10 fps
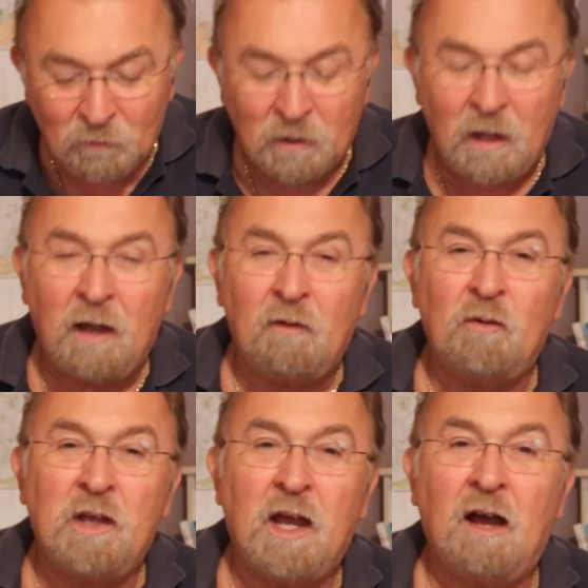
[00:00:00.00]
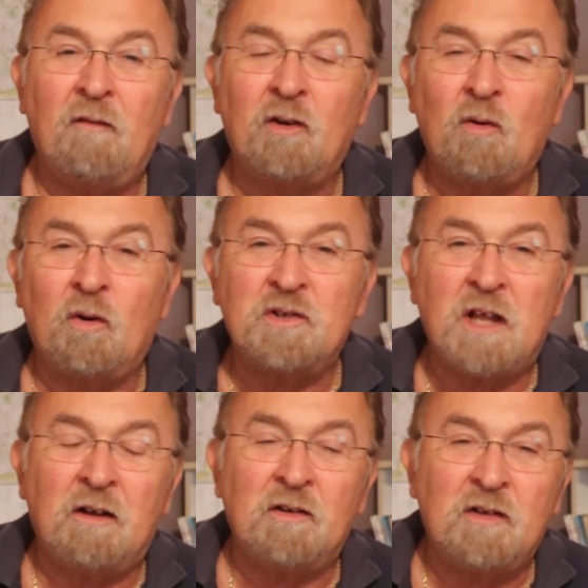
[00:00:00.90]
okay, we have, of course,
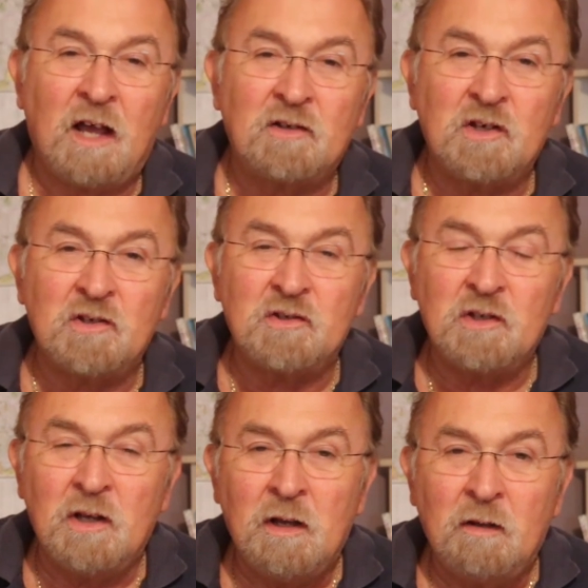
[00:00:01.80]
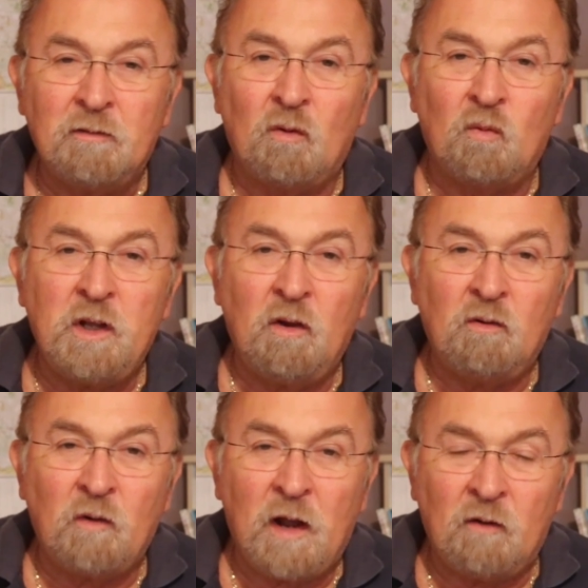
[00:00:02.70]
down in Texas, the
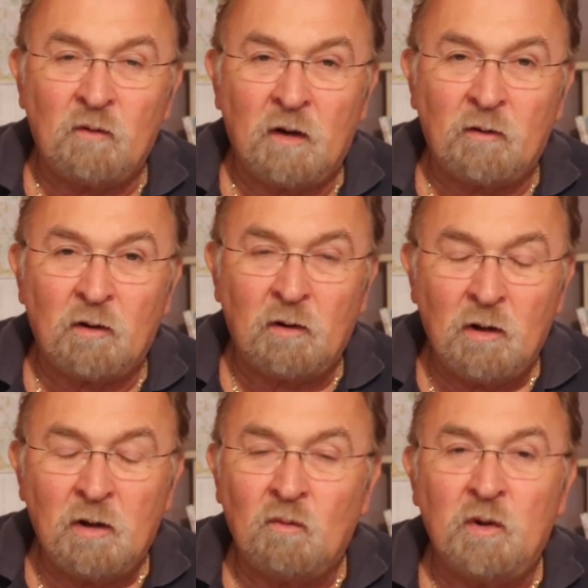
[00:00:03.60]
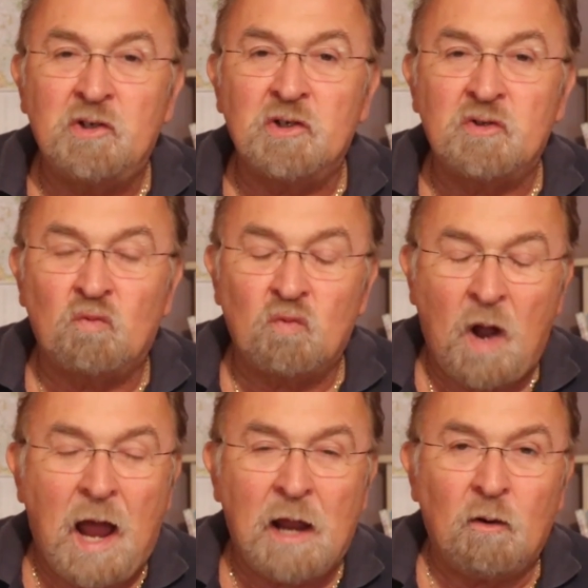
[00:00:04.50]
Rio Grande River, which is
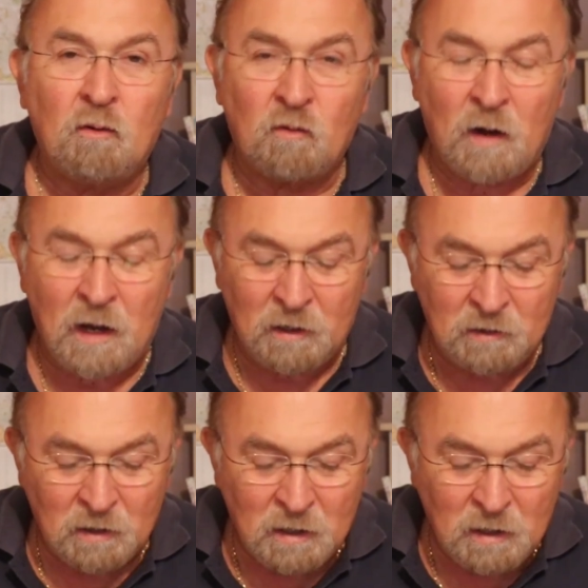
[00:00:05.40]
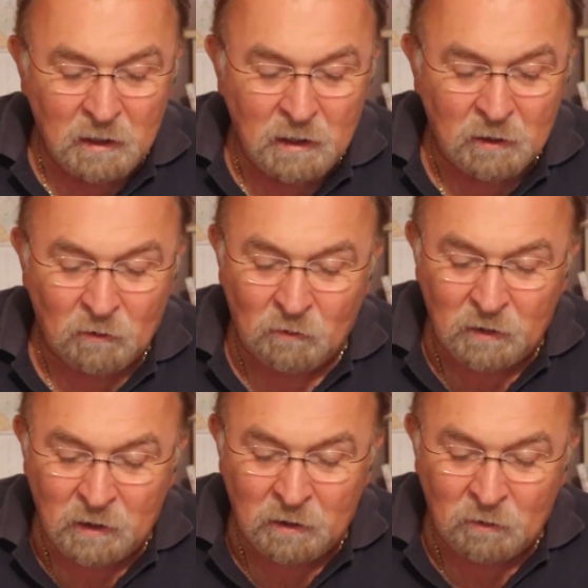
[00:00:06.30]
Rio Grande
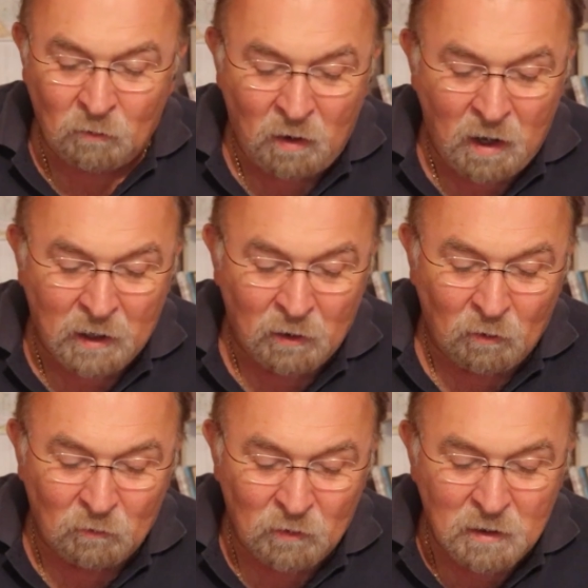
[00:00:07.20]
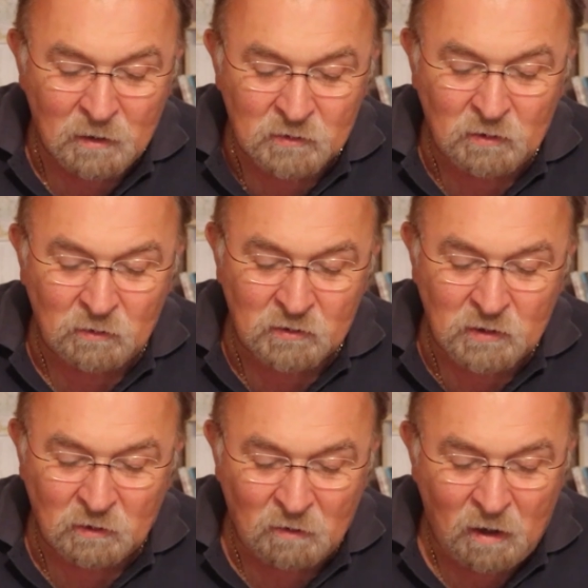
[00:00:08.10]
here in Ohio. So there's
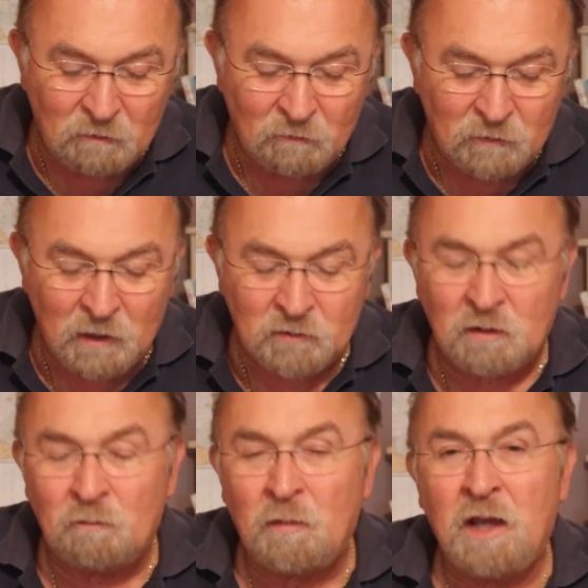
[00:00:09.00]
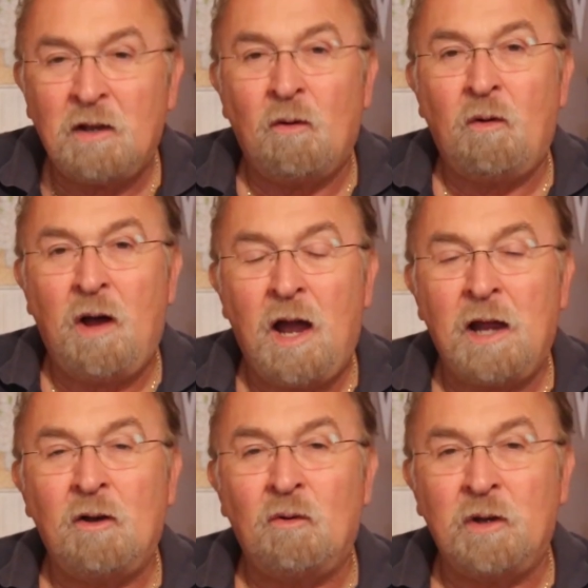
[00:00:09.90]
a lot of things that make
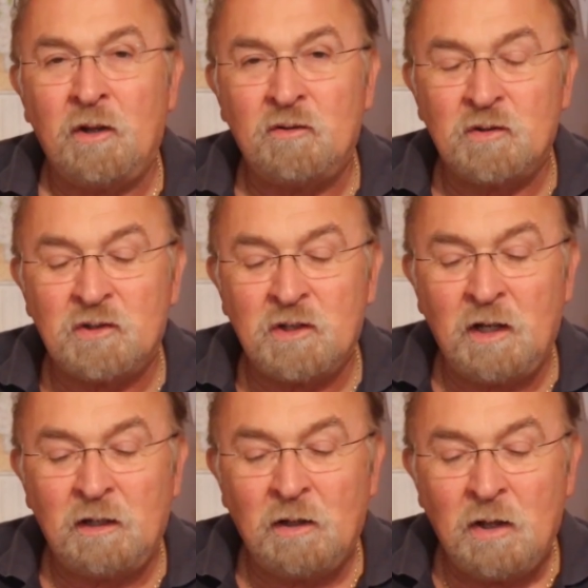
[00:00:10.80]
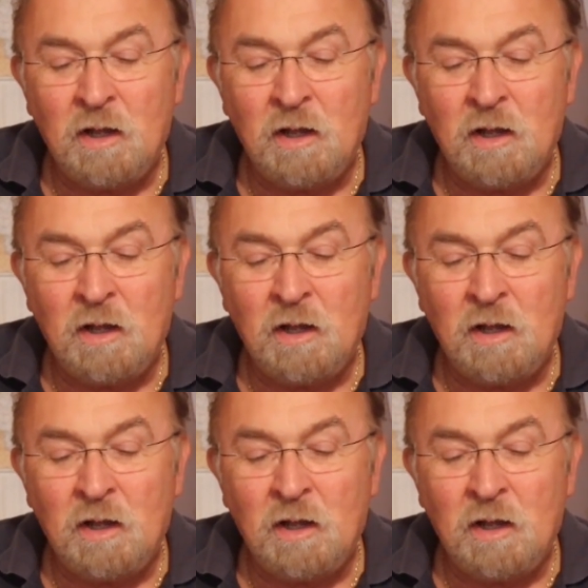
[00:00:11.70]
Ohio interesting.